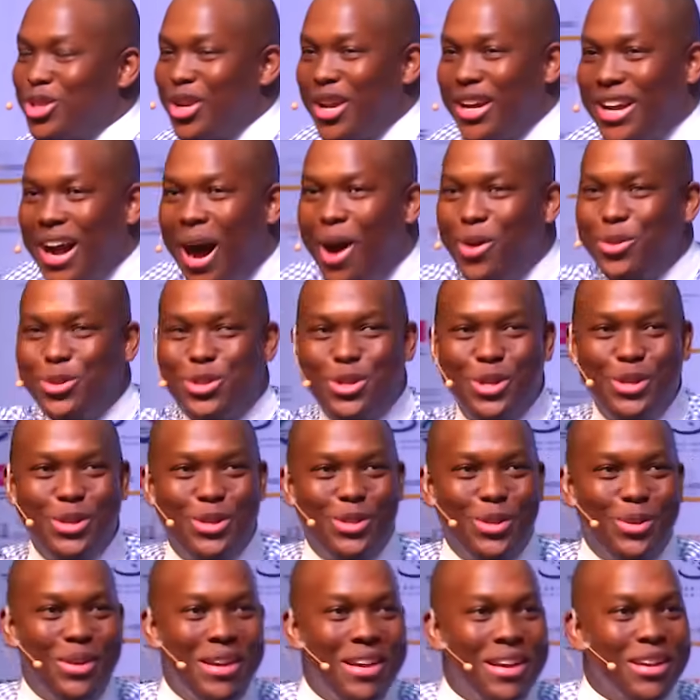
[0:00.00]
accountants
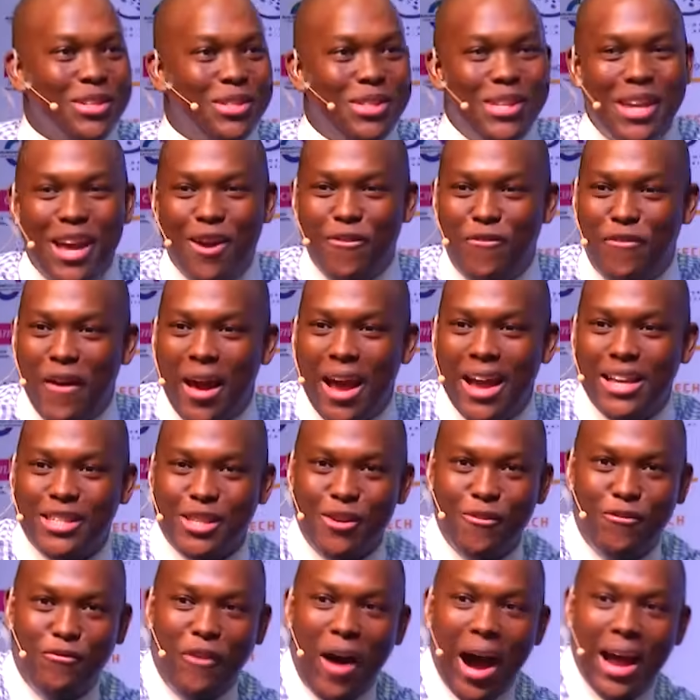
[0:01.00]
and CFAs
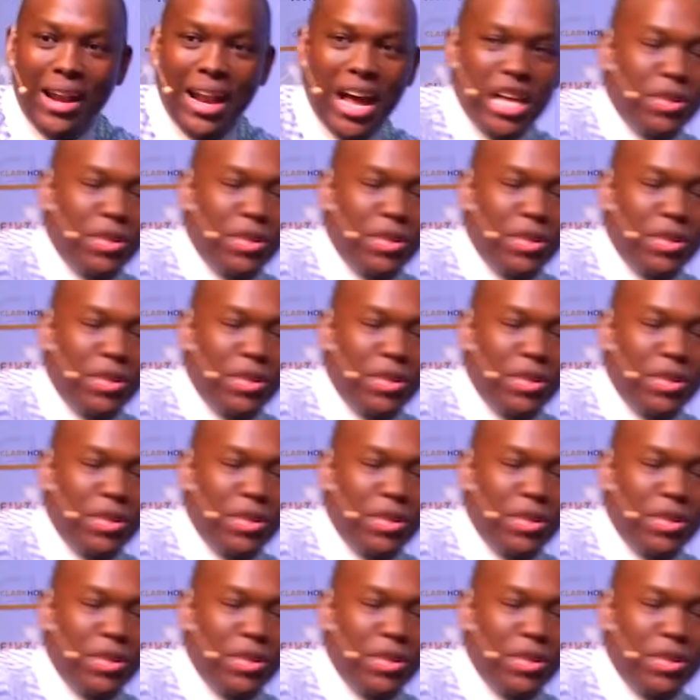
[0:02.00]
and finance